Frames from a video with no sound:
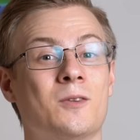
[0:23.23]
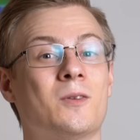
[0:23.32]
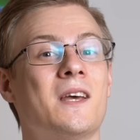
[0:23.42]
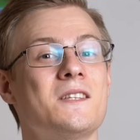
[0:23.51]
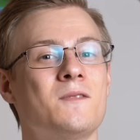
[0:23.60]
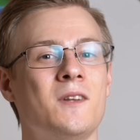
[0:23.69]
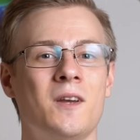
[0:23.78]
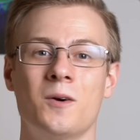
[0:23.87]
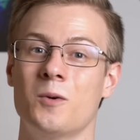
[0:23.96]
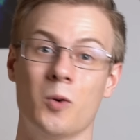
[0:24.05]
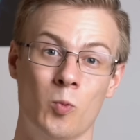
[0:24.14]
In today's
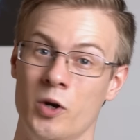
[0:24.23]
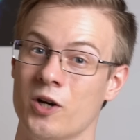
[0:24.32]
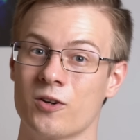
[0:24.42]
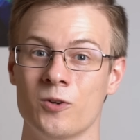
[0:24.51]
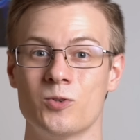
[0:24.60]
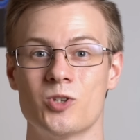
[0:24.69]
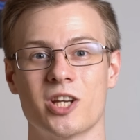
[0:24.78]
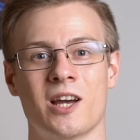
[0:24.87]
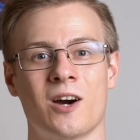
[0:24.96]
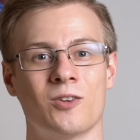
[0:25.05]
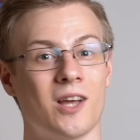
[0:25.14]
video, we're going to check
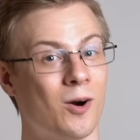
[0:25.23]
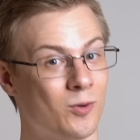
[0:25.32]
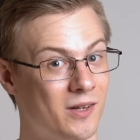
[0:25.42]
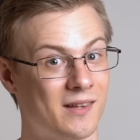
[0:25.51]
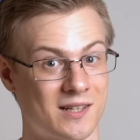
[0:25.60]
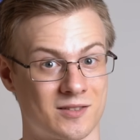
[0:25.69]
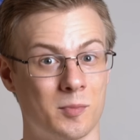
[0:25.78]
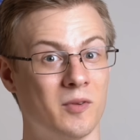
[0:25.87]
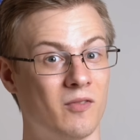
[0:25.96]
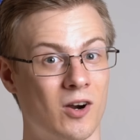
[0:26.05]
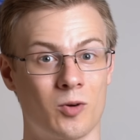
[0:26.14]
out how the desktop
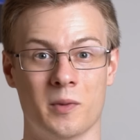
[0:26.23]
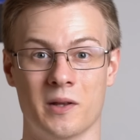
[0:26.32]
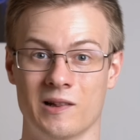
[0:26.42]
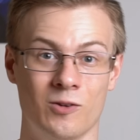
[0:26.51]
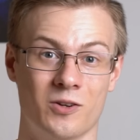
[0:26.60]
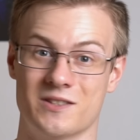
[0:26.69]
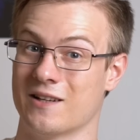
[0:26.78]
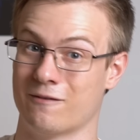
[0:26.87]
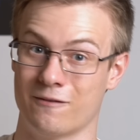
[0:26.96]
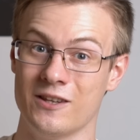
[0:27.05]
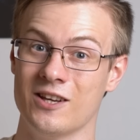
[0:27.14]
environment looks and
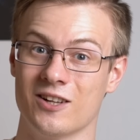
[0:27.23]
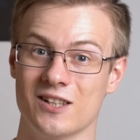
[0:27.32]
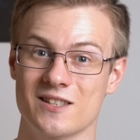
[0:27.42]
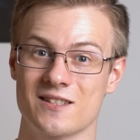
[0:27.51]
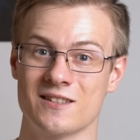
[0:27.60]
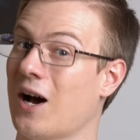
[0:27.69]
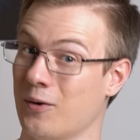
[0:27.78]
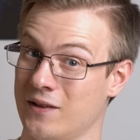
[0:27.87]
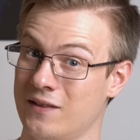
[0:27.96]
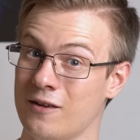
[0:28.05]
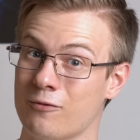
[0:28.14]
feels, how
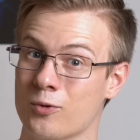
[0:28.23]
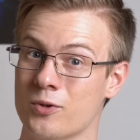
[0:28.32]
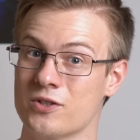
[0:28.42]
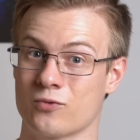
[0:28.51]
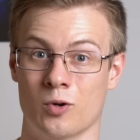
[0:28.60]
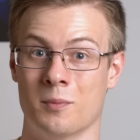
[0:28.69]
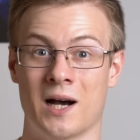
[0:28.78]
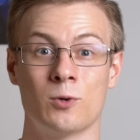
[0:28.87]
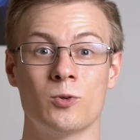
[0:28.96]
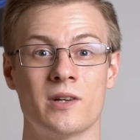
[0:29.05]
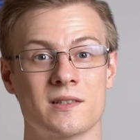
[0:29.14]
it differs from
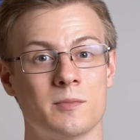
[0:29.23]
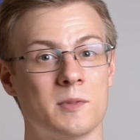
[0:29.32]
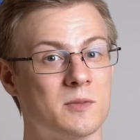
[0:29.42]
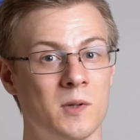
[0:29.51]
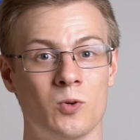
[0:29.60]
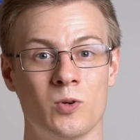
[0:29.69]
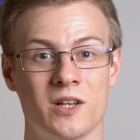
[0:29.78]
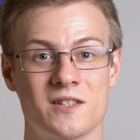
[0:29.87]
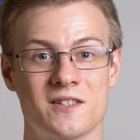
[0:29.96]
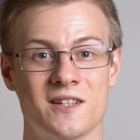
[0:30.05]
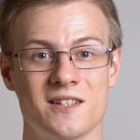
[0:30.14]
other desktop
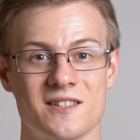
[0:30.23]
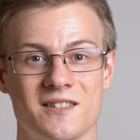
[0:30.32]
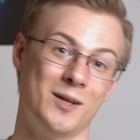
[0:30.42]
experiences,